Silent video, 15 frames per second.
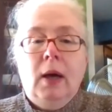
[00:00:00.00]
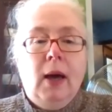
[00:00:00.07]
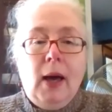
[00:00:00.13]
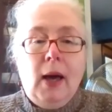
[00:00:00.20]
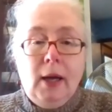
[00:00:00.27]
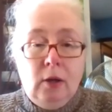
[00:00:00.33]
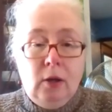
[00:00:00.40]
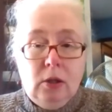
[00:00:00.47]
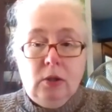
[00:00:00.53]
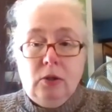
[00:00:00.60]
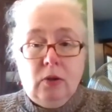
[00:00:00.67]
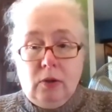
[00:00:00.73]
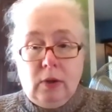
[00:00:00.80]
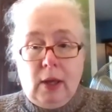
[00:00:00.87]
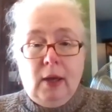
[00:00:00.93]
I couldn't
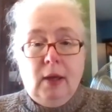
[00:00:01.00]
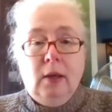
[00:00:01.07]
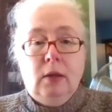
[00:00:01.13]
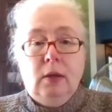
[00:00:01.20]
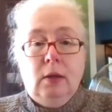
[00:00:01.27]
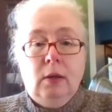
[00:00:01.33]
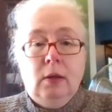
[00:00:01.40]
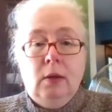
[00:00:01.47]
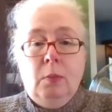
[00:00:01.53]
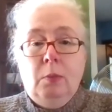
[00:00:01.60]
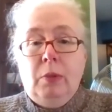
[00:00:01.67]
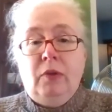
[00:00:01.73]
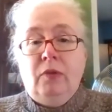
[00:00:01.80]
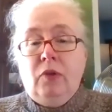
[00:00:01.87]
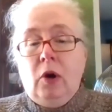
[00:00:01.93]
do that,
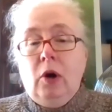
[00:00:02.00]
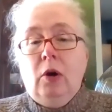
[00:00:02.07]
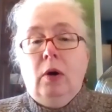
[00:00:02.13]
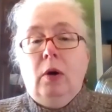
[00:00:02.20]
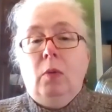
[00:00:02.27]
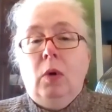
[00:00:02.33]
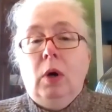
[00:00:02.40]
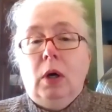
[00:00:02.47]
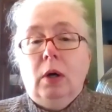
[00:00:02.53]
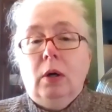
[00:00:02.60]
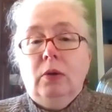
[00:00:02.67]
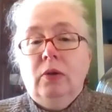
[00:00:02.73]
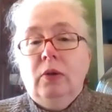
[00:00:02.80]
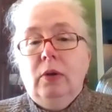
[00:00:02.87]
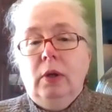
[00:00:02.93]
but for her it
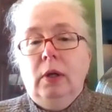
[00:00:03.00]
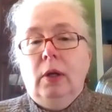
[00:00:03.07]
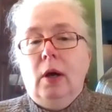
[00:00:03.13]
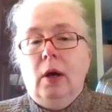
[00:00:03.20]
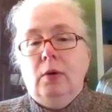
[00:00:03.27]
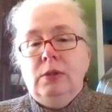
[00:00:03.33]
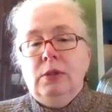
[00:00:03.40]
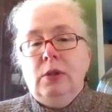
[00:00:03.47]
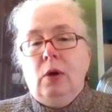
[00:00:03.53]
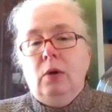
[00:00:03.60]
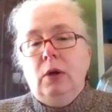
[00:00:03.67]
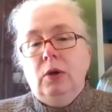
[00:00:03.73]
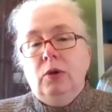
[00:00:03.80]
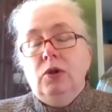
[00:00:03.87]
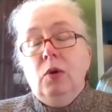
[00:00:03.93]
worked, so
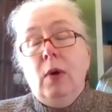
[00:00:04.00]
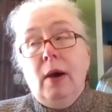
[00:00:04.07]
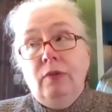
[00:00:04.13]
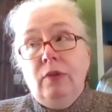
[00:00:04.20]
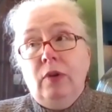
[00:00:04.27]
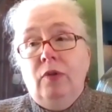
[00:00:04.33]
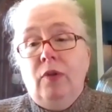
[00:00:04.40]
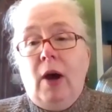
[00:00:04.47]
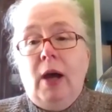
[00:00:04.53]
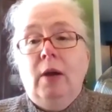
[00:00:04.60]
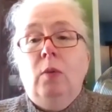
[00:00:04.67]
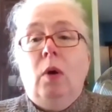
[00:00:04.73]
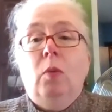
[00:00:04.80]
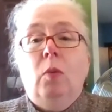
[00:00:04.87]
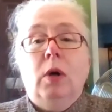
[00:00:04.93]
you do have to find
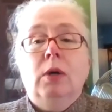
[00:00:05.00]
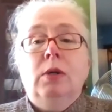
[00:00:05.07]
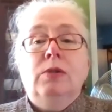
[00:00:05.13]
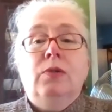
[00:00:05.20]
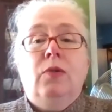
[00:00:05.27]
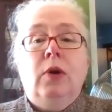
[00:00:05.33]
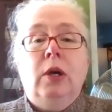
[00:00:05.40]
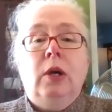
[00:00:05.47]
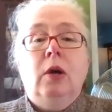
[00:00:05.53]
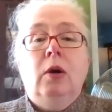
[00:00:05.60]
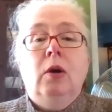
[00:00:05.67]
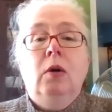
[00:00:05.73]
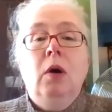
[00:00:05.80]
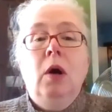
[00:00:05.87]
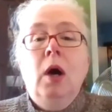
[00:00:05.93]
what works for
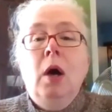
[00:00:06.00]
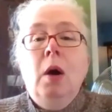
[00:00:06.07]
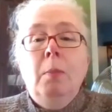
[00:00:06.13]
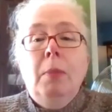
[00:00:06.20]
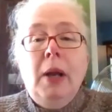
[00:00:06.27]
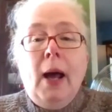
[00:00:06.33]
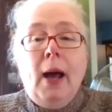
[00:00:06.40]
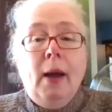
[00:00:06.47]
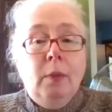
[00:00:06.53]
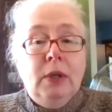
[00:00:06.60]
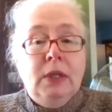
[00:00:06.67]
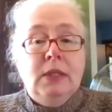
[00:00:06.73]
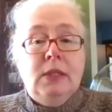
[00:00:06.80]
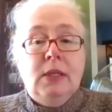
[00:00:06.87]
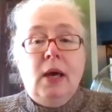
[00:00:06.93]
you. But I
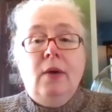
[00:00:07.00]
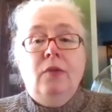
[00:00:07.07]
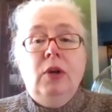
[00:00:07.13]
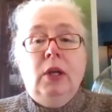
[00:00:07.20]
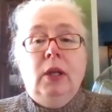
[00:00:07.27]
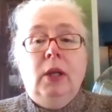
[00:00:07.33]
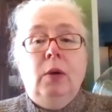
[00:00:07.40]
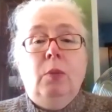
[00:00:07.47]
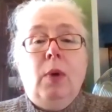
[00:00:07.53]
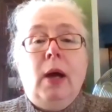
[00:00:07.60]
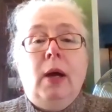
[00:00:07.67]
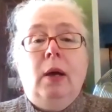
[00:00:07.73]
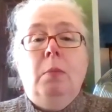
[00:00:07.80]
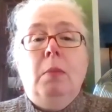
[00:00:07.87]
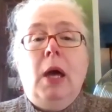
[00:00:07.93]
would definitely
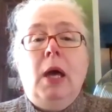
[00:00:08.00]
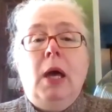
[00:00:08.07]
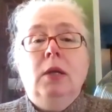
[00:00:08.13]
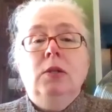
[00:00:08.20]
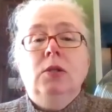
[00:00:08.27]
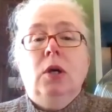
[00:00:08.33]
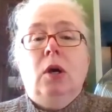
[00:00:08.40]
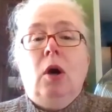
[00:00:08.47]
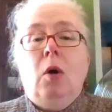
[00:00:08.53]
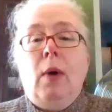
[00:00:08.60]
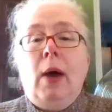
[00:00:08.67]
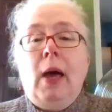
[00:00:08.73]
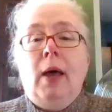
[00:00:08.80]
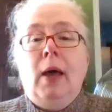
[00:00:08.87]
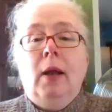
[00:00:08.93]
recommend to go
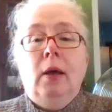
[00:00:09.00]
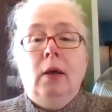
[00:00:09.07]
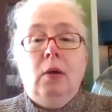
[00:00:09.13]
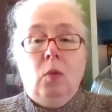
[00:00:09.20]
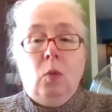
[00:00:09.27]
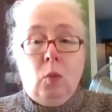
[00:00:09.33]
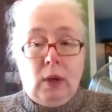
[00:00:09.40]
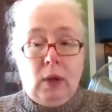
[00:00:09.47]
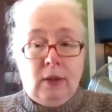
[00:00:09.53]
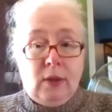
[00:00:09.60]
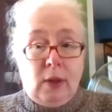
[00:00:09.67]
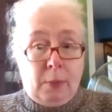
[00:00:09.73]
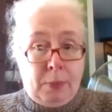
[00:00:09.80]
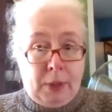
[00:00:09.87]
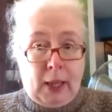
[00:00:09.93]
at it with
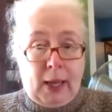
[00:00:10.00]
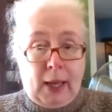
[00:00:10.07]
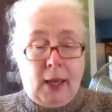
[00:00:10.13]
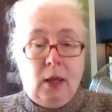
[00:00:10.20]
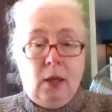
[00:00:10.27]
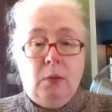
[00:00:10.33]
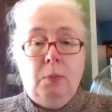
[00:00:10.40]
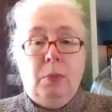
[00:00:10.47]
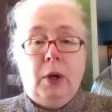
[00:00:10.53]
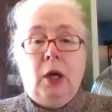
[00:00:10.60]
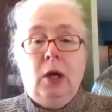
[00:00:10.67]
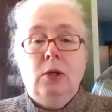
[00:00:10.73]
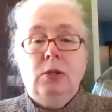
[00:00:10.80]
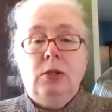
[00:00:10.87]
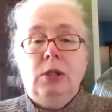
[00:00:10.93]
a plan
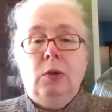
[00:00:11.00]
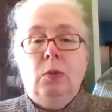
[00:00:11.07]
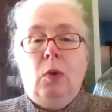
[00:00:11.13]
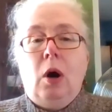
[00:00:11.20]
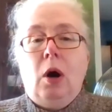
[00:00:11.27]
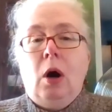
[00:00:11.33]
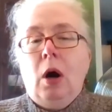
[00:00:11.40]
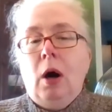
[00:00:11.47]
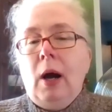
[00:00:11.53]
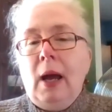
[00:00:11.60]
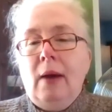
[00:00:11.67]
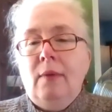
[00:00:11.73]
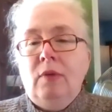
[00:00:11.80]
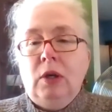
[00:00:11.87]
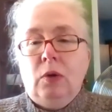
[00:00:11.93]
because you are
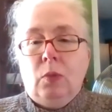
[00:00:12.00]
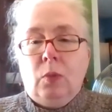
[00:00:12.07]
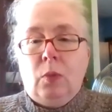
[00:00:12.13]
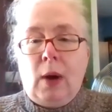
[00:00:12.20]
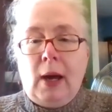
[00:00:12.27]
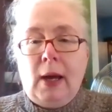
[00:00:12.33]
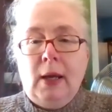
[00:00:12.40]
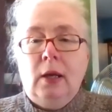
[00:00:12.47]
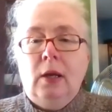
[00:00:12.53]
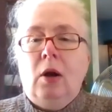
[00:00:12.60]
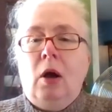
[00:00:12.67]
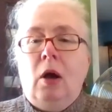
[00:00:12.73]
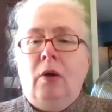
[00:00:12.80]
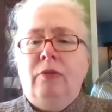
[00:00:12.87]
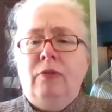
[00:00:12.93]
having to write it
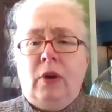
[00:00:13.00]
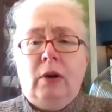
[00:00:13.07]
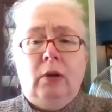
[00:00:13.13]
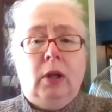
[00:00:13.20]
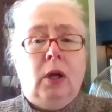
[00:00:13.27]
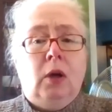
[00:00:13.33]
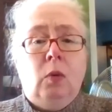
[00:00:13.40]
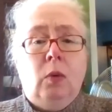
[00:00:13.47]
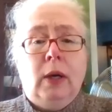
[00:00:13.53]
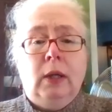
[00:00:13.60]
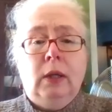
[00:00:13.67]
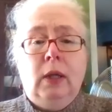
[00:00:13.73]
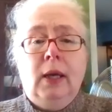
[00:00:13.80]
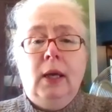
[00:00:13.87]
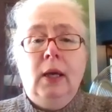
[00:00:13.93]
all fairly
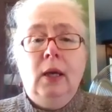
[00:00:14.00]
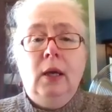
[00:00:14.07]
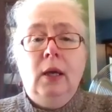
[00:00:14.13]
quickly.